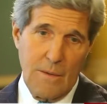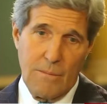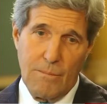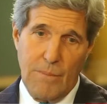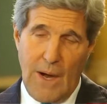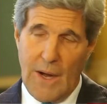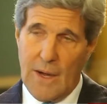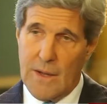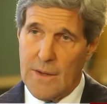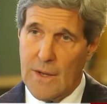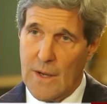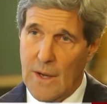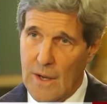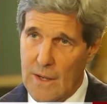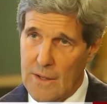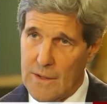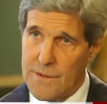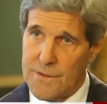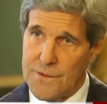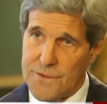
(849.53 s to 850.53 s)
buy the
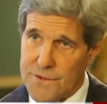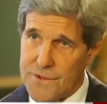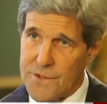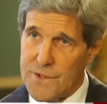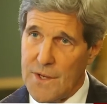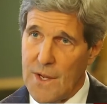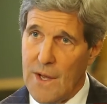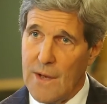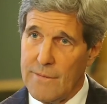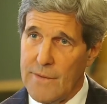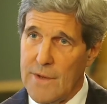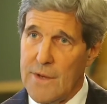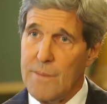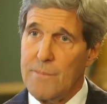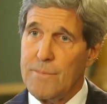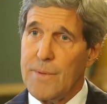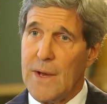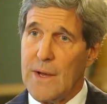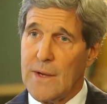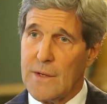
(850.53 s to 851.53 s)
islands and have an
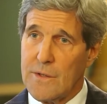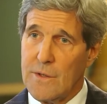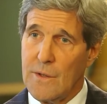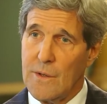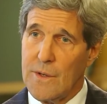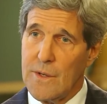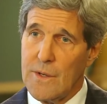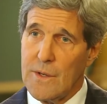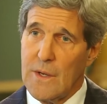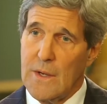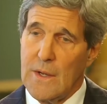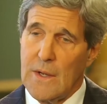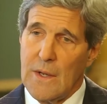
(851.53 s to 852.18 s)
impact on it,